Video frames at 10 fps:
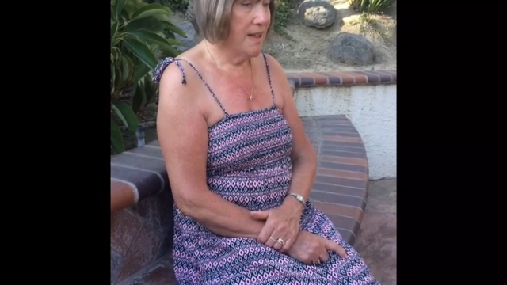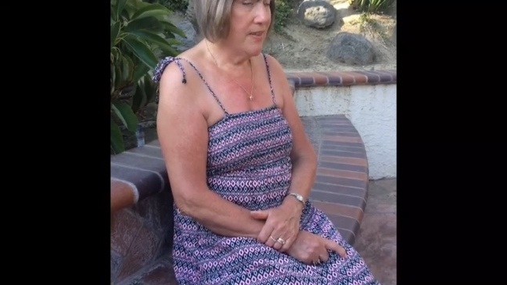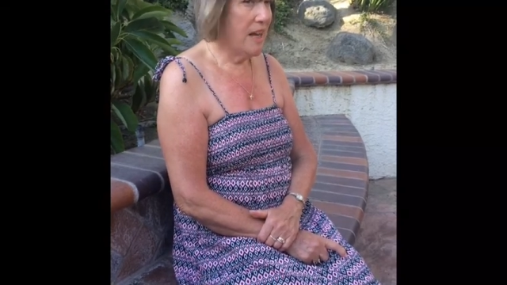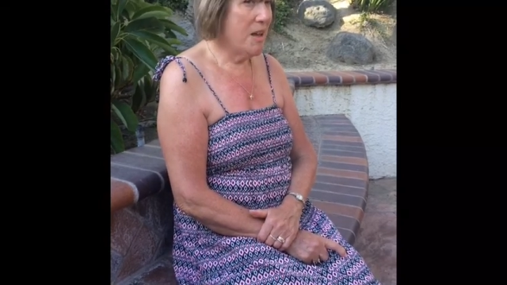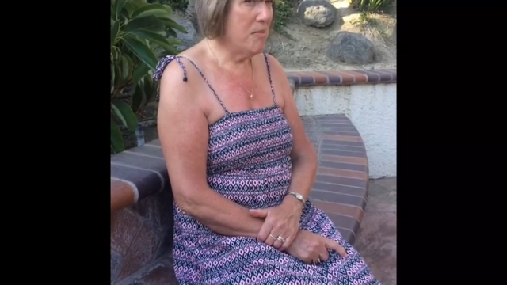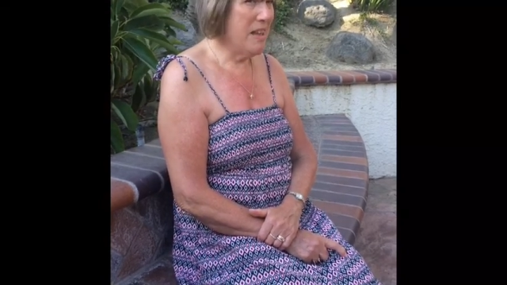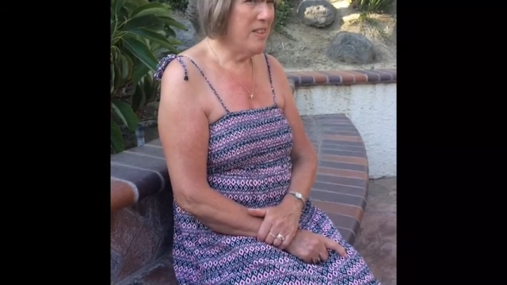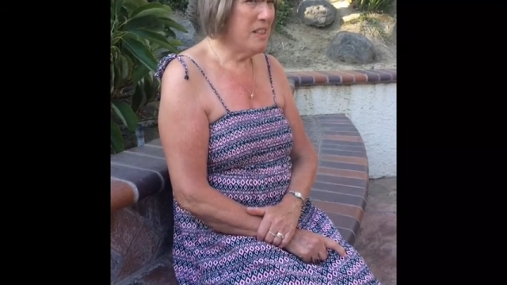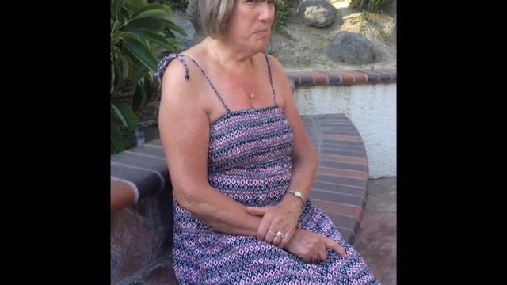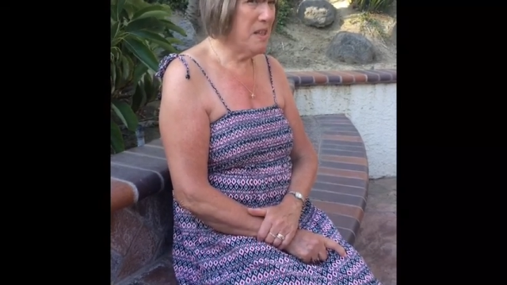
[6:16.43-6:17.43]
and then I met
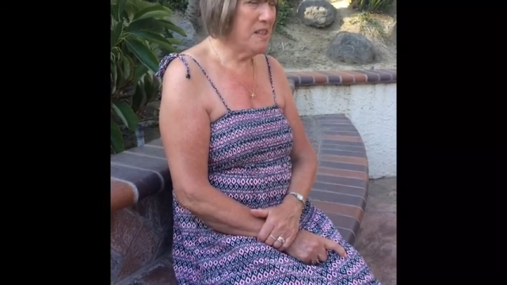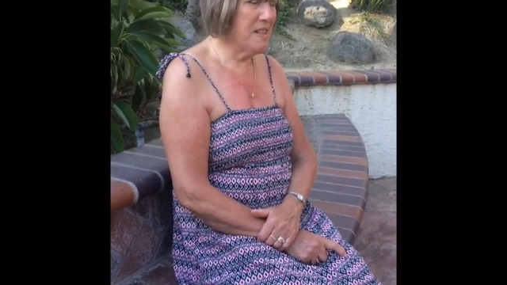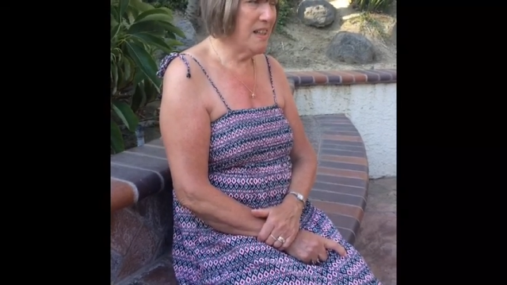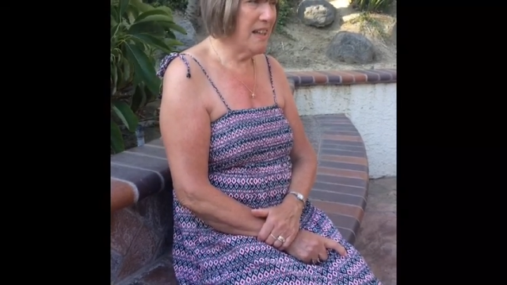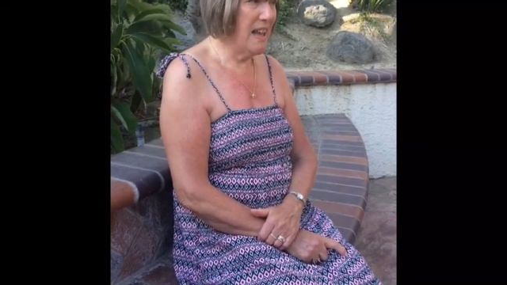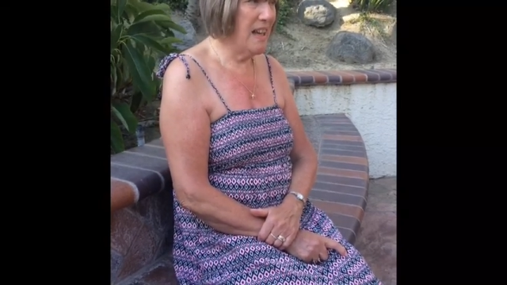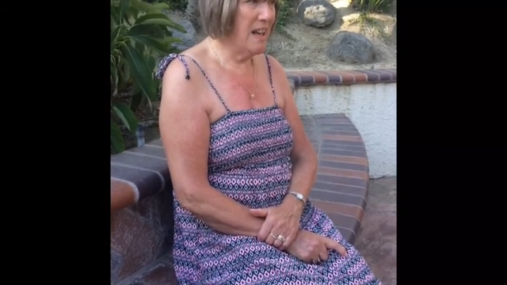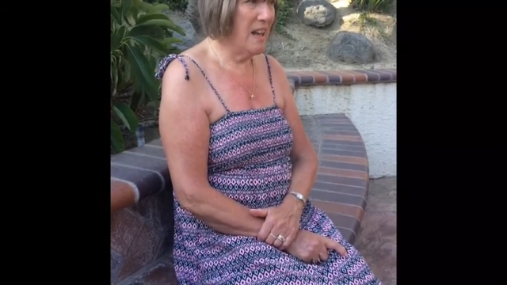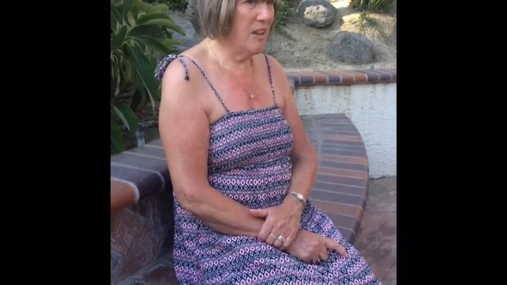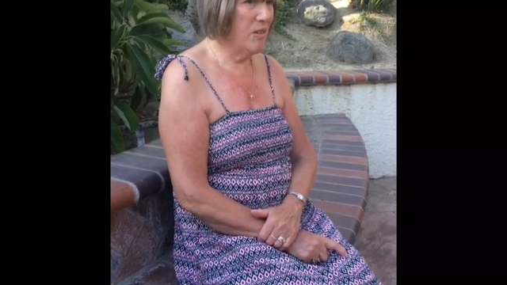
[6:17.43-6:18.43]
this person again and I